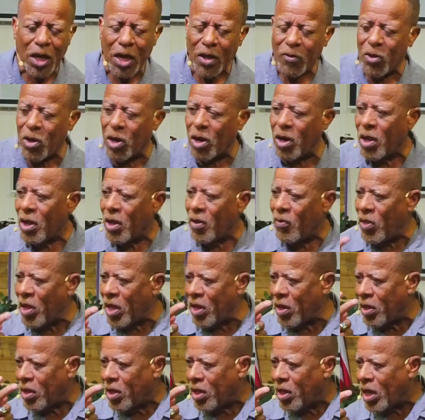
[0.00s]
They're,
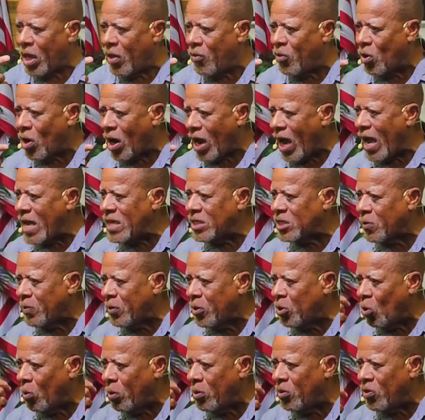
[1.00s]
they and their eyes can
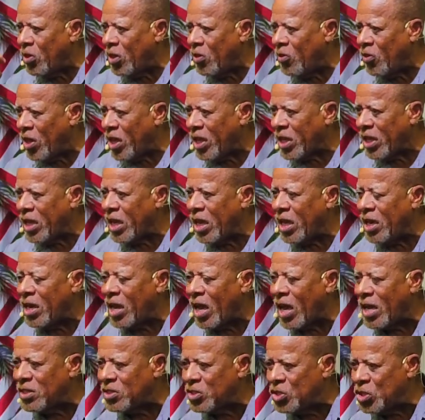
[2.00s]
be open. They, they
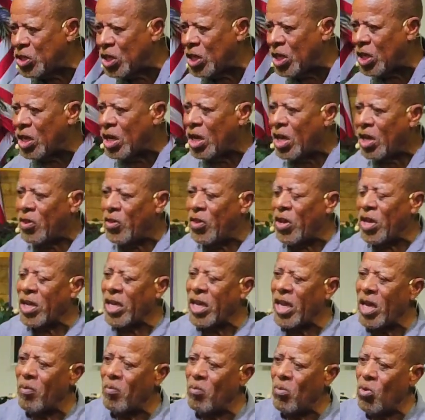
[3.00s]
cannot see. They
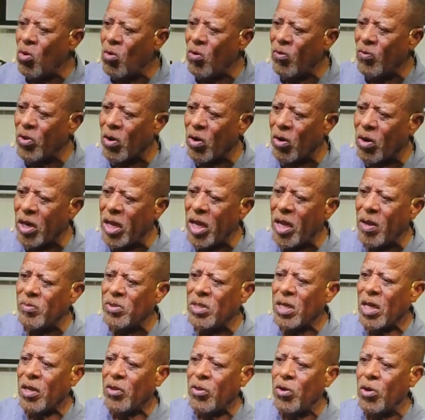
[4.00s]
can't move their limbs.
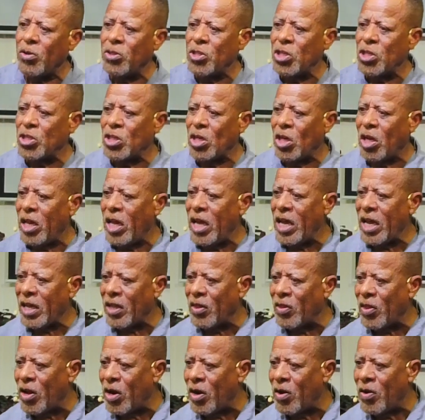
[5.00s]
They're just
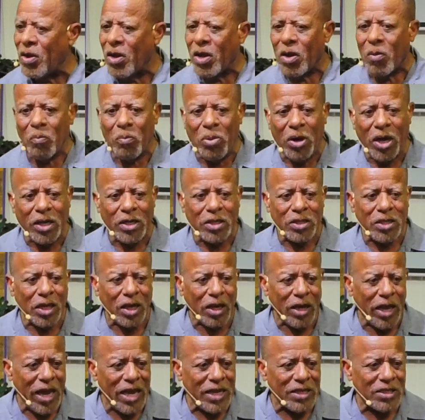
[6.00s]
laying there. But the
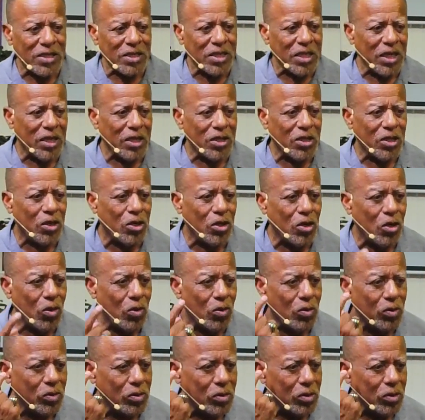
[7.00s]
last thing to go